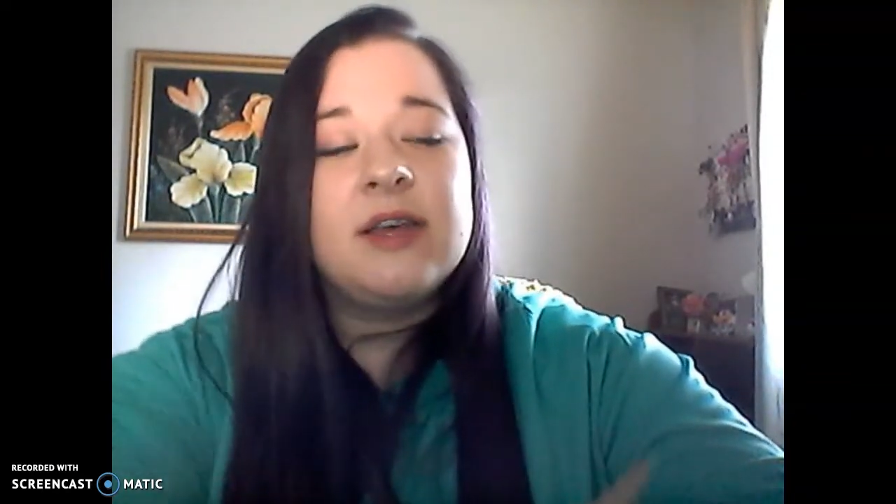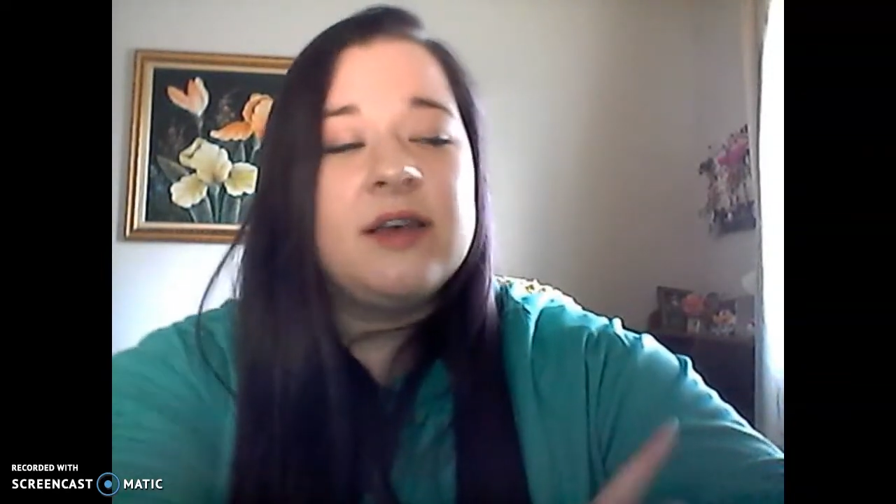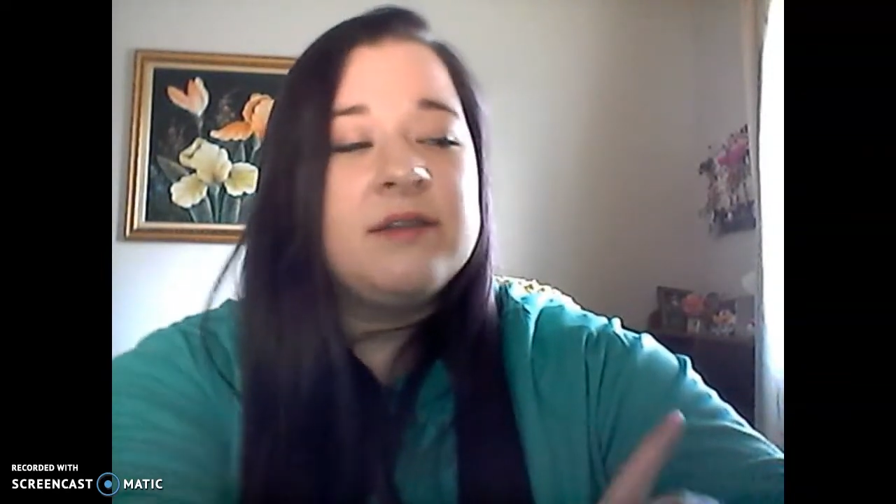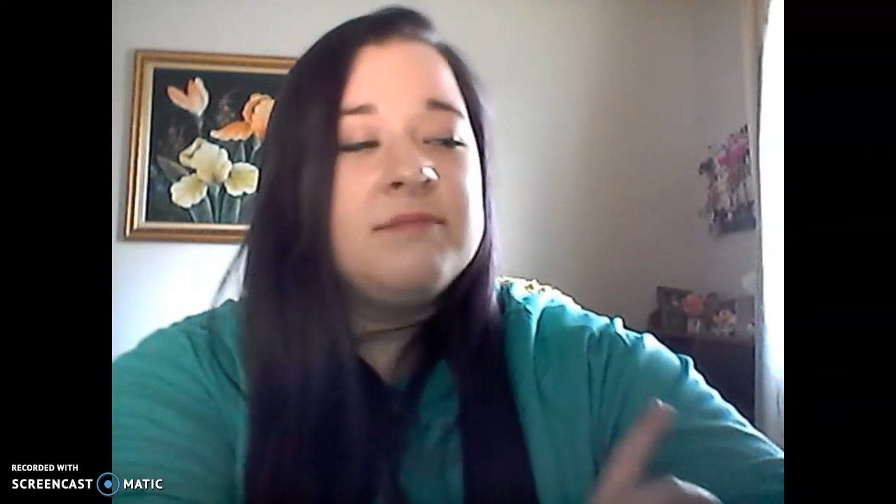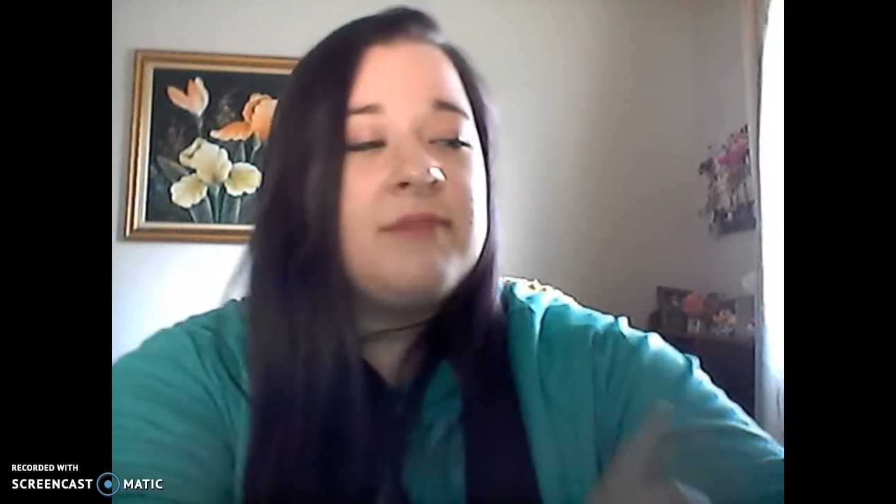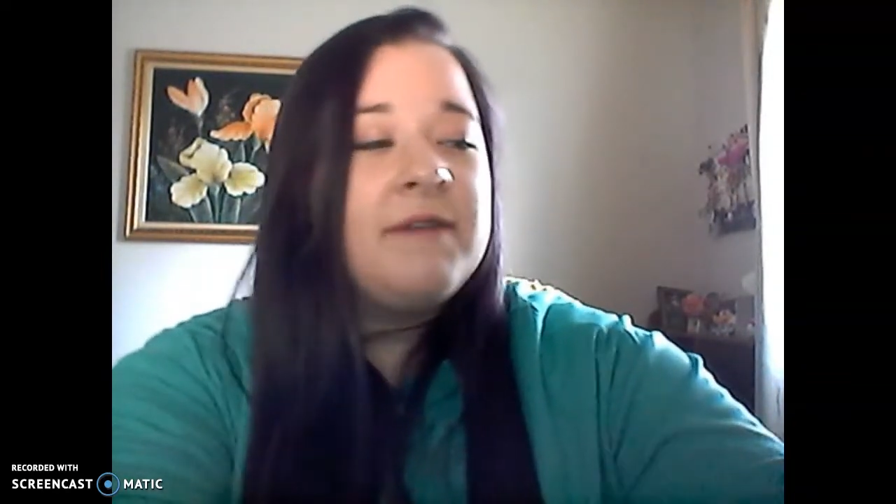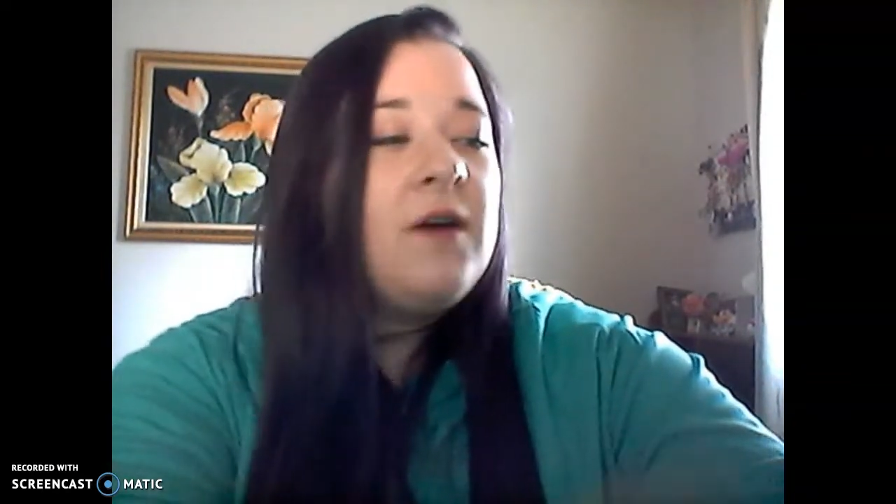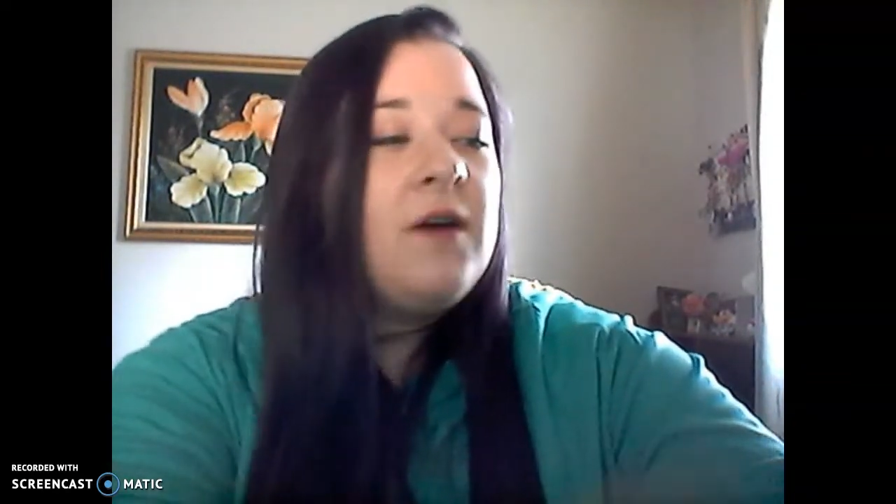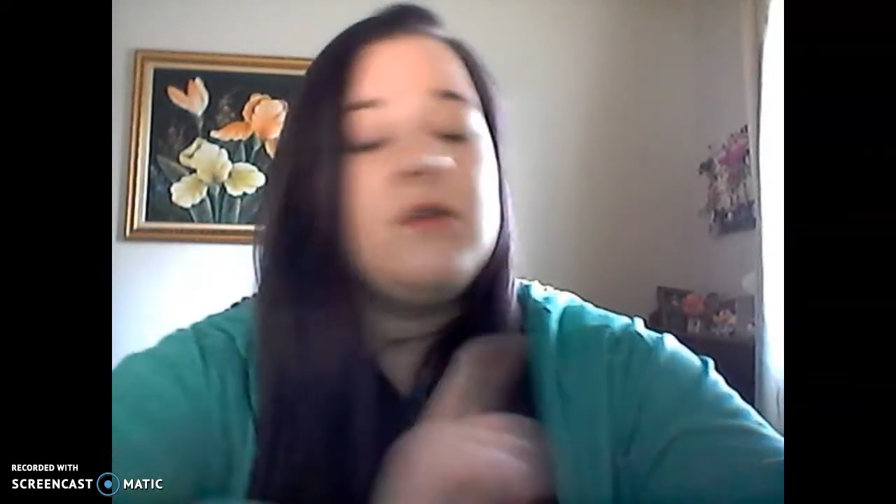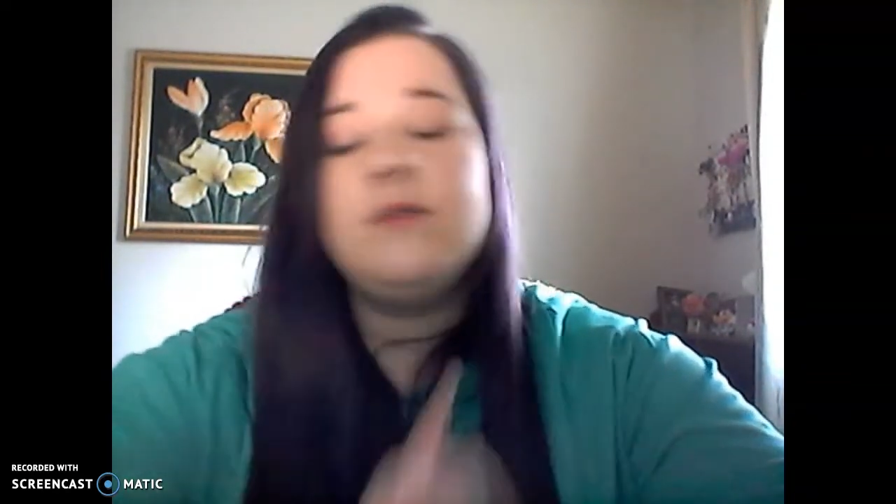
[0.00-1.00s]
on my
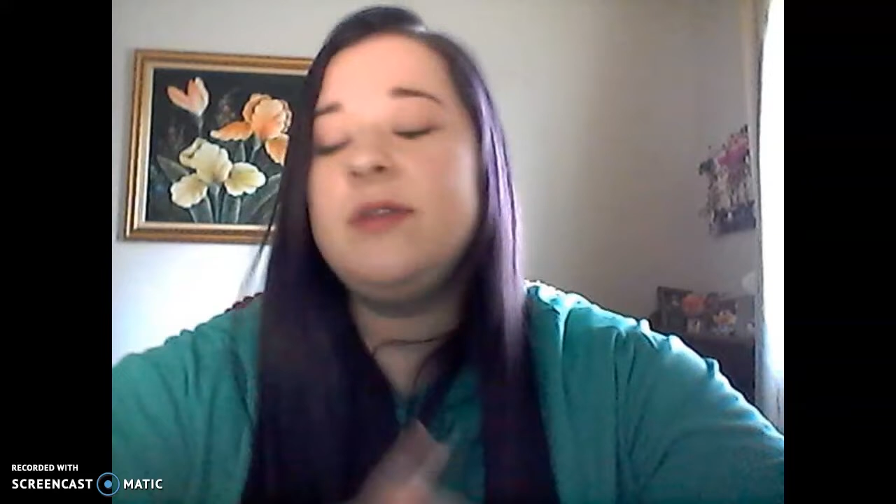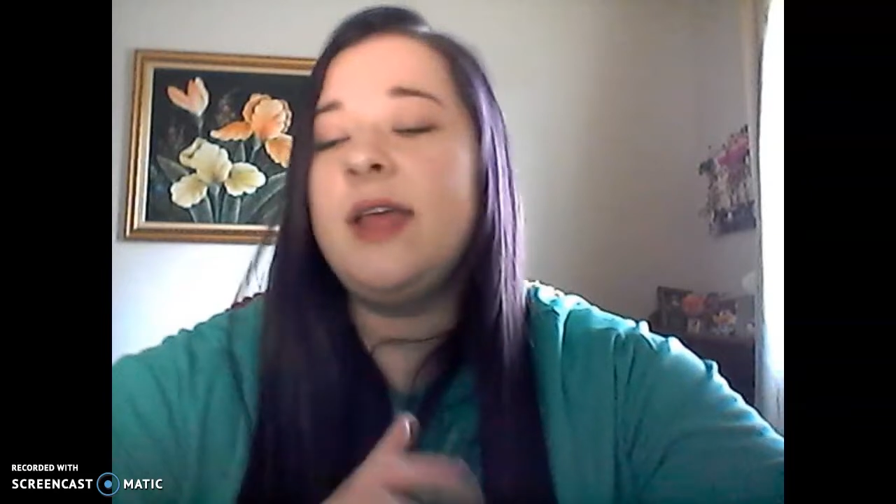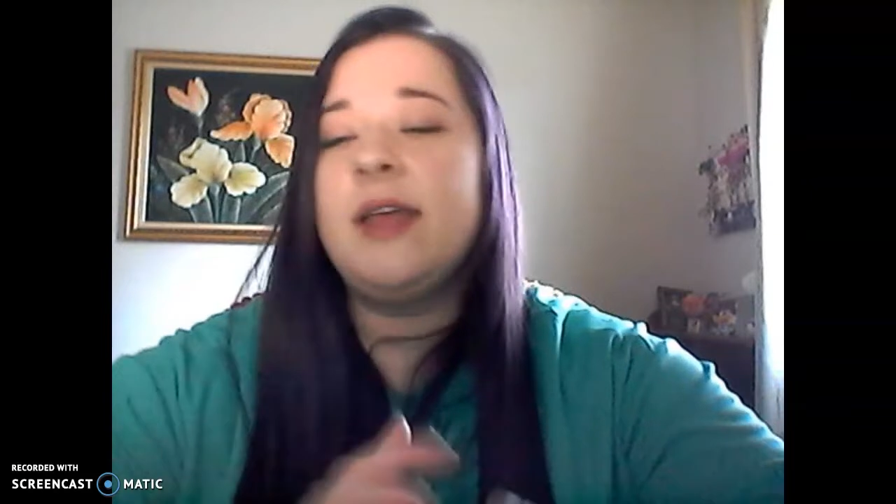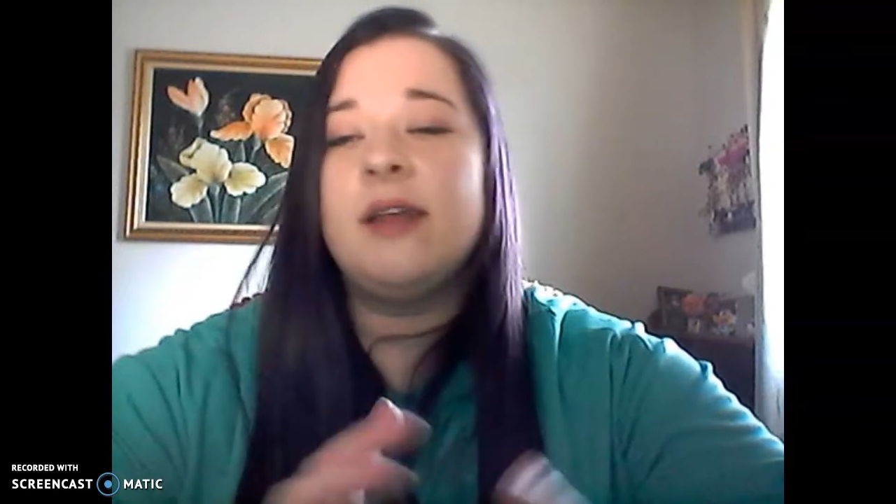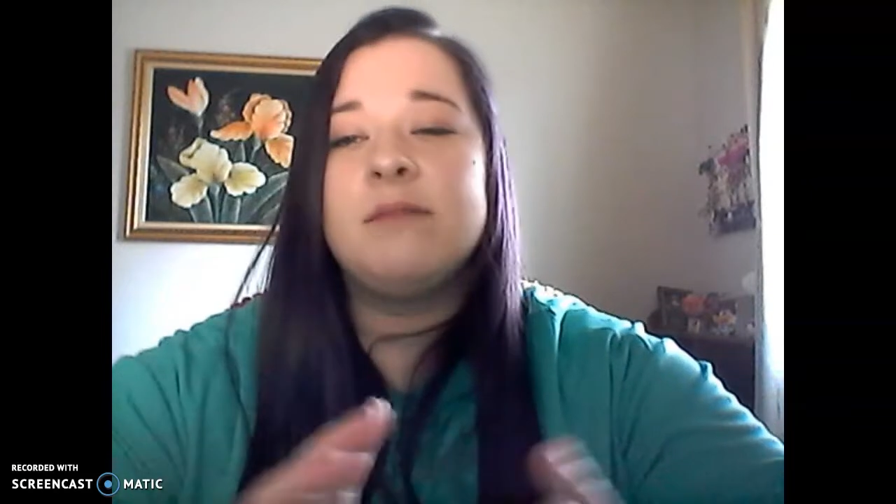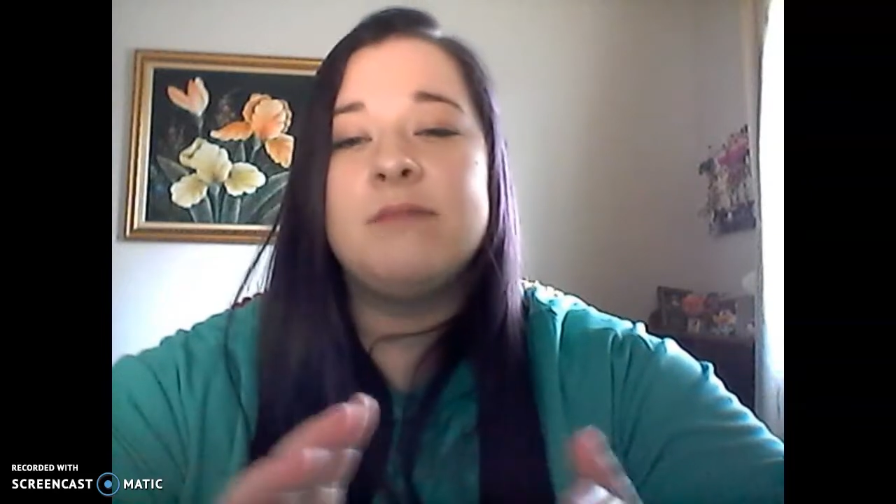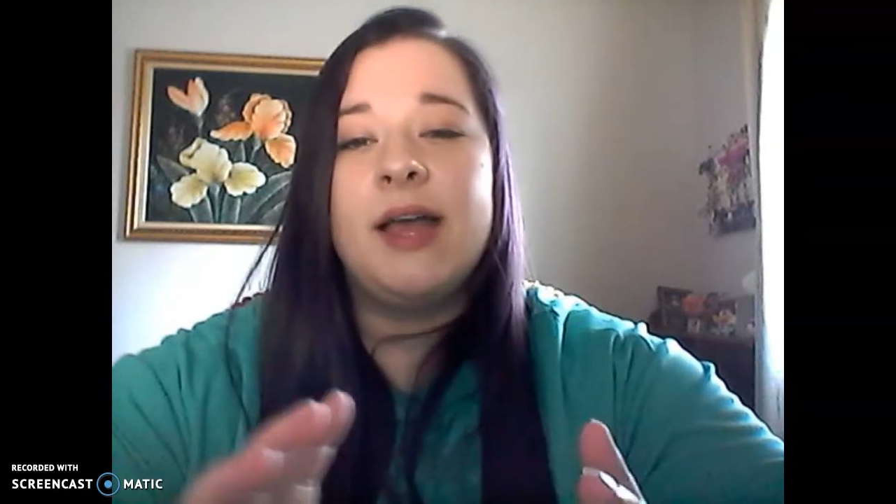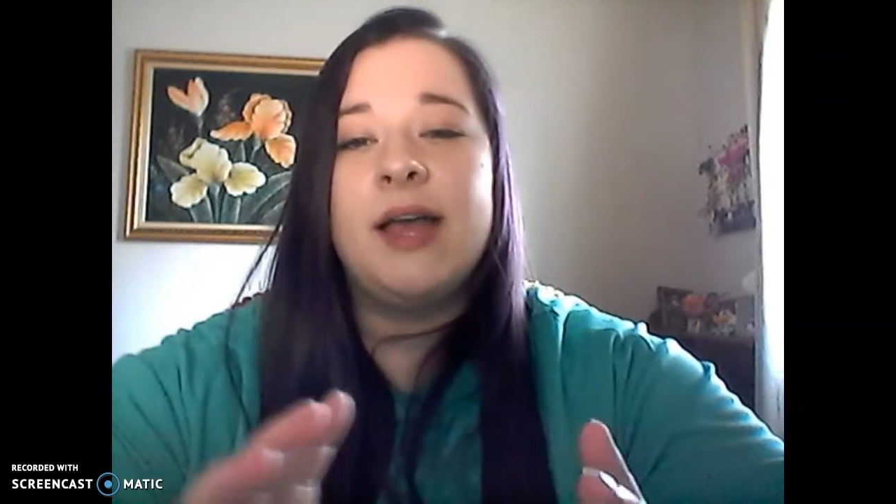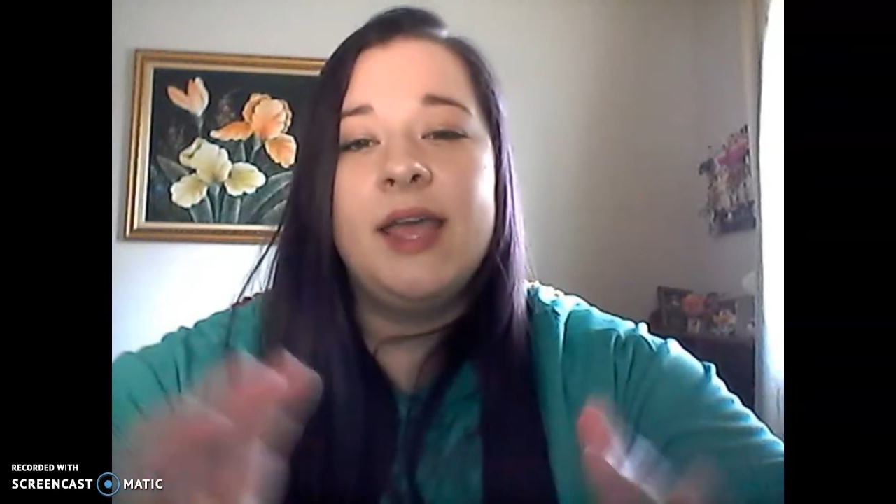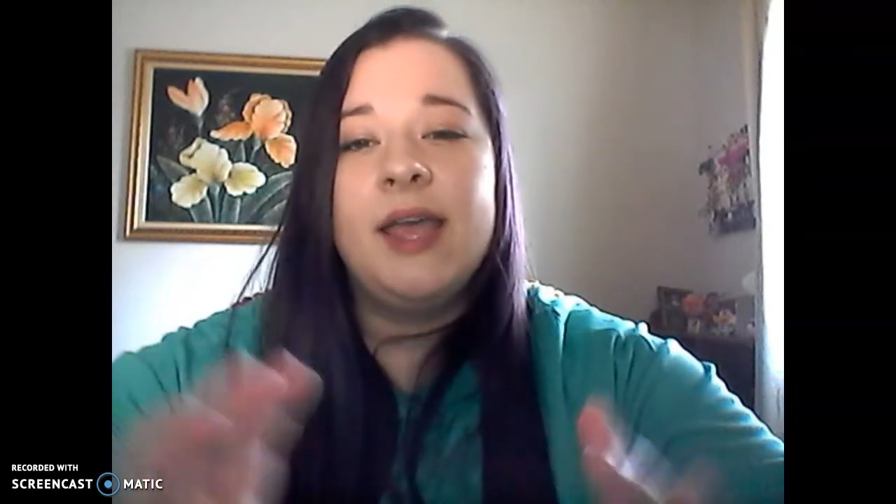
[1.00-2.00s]
phone and on
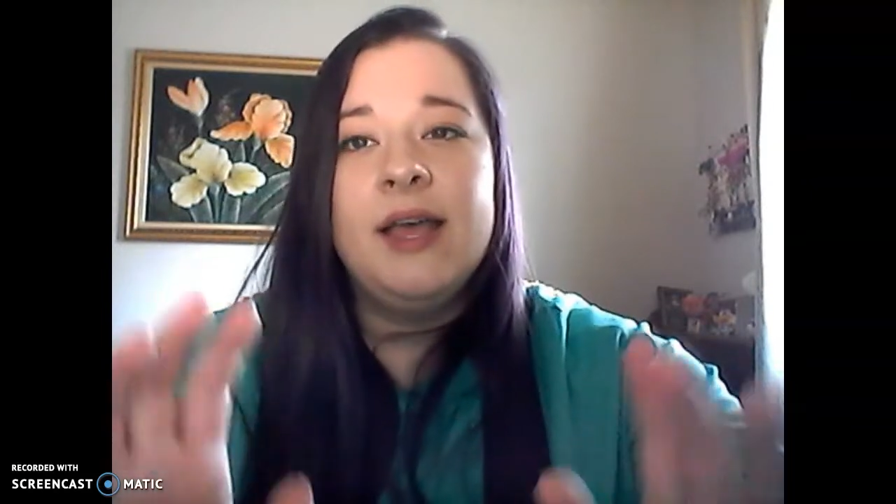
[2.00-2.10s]
my